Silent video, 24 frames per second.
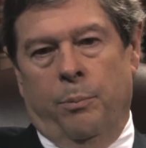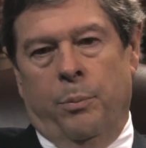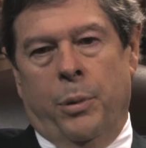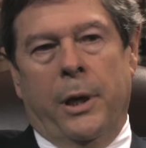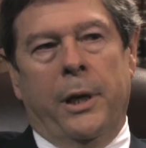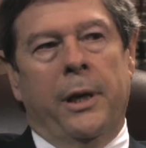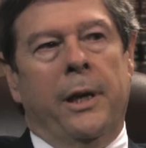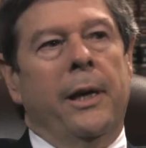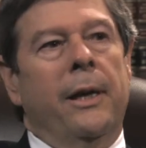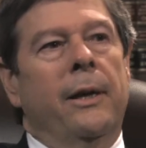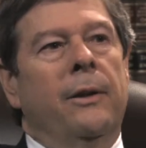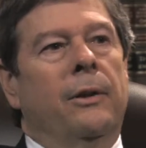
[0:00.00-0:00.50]

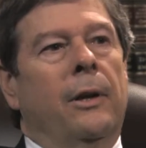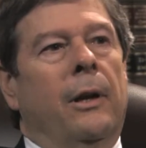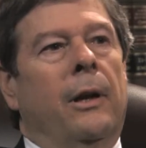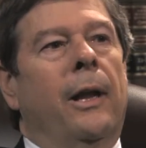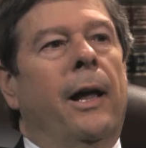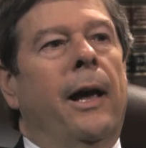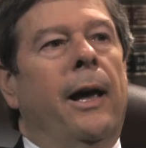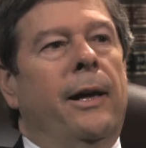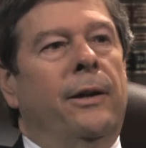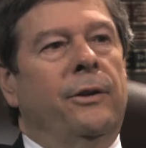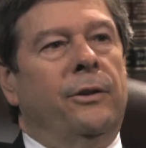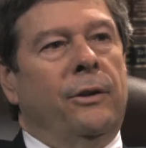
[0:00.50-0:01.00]
beating the
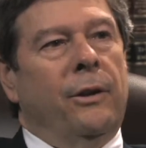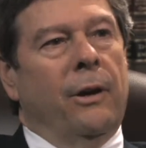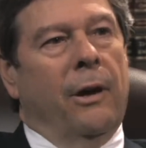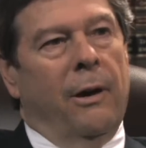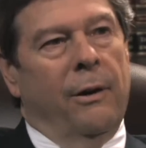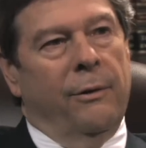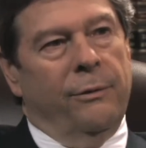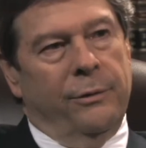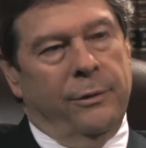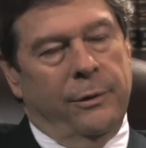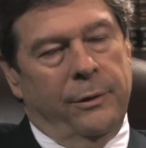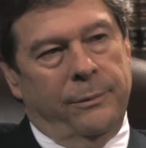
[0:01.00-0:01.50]
last
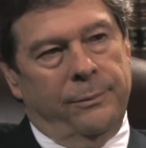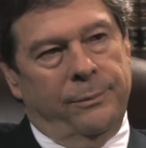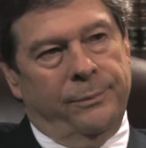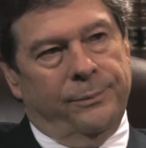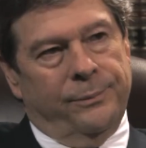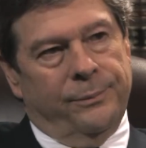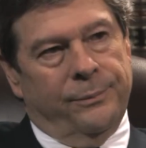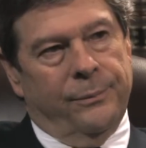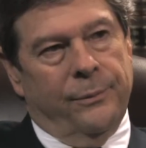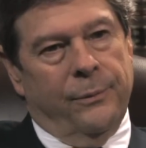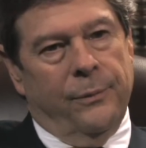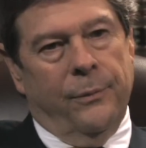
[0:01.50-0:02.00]
offer.
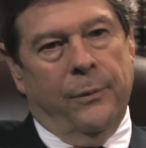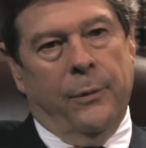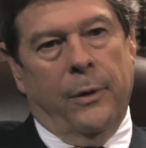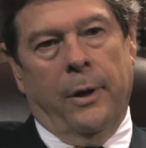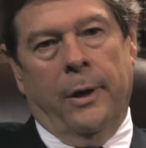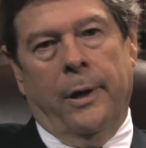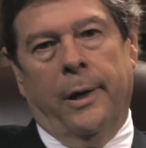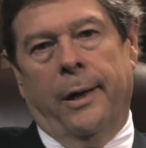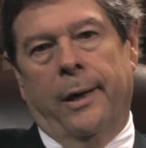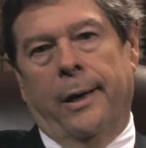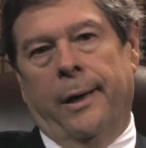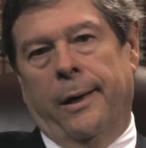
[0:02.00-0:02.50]

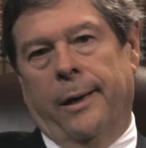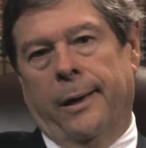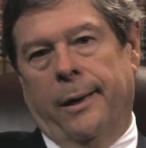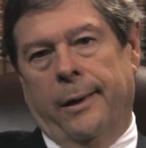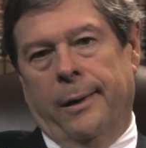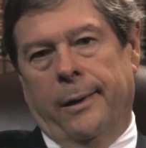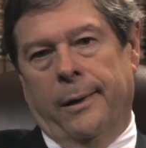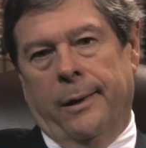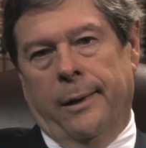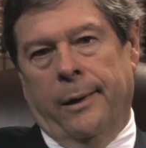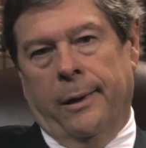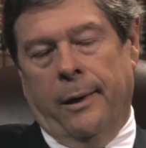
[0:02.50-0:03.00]

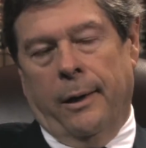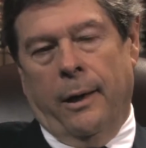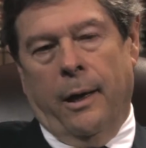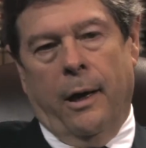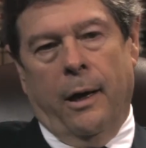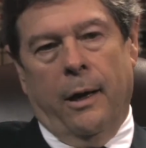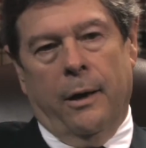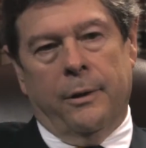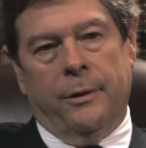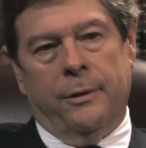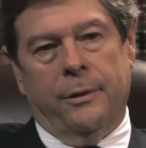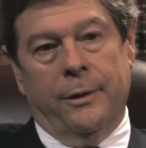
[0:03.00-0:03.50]
Uh, a
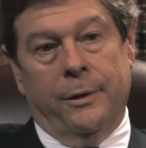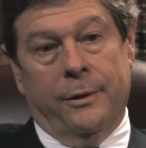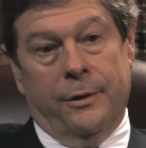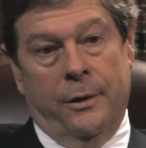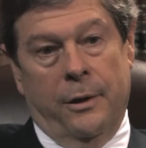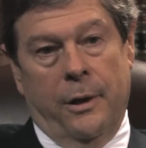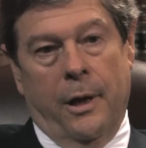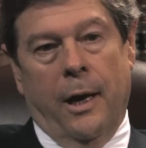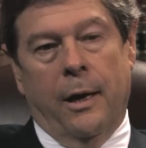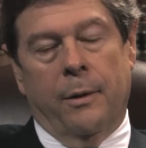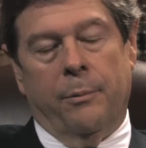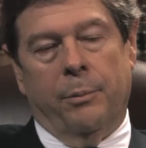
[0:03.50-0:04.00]
loss is
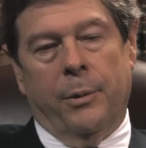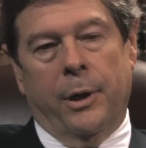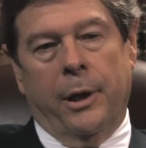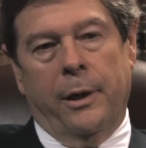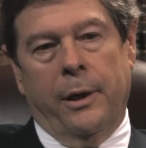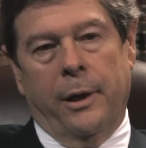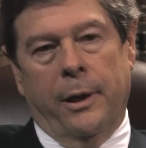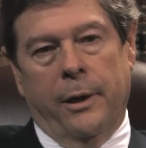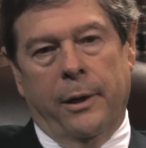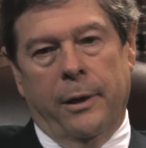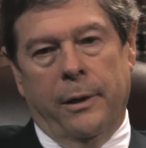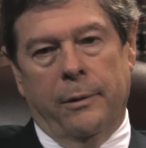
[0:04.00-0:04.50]
not
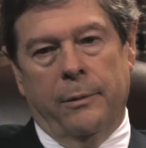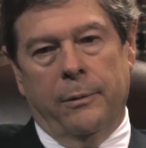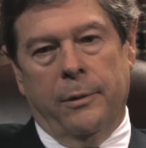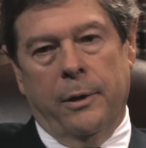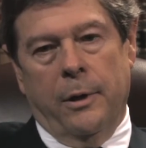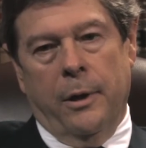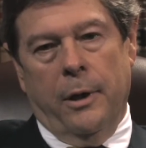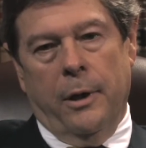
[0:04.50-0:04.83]
beating it.